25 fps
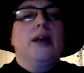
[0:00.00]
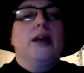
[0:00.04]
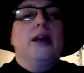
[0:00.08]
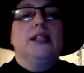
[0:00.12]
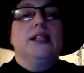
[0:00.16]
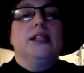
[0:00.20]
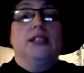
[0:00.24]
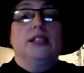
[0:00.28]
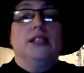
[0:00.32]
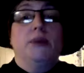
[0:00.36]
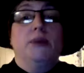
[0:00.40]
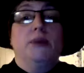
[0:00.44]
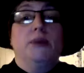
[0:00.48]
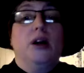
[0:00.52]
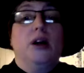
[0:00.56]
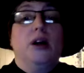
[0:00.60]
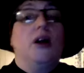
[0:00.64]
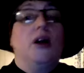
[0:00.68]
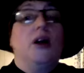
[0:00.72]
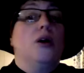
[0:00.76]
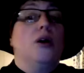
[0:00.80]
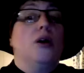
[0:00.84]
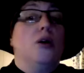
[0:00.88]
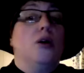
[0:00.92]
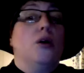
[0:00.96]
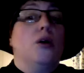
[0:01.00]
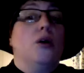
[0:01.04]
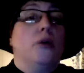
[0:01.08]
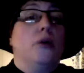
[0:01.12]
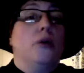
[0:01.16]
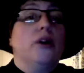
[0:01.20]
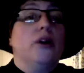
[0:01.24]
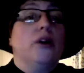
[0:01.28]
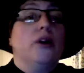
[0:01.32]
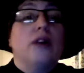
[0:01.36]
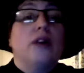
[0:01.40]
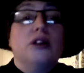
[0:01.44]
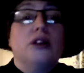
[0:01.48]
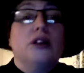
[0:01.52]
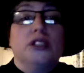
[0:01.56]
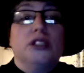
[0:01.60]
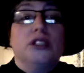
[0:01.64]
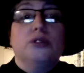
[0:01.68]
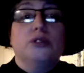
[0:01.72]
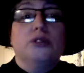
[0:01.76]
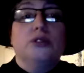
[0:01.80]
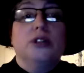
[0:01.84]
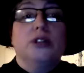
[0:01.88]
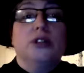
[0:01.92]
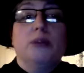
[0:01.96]
and Gemma are aware of how
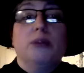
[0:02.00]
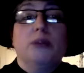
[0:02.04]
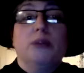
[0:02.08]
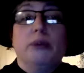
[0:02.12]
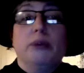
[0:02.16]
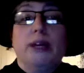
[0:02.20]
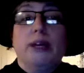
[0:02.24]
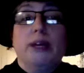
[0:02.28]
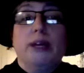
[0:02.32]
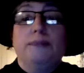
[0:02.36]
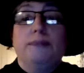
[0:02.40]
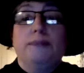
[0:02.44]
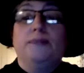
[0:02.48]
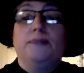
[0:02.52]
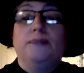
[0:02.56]
children come to be,